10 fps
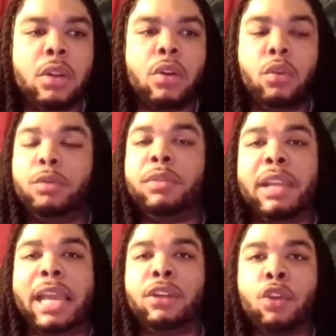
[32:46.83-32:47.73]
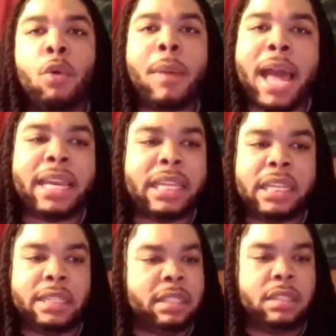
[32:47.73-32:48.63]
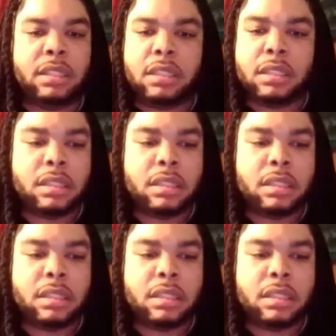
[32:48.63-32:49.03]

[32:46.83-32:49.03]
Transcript: who feel like nobody is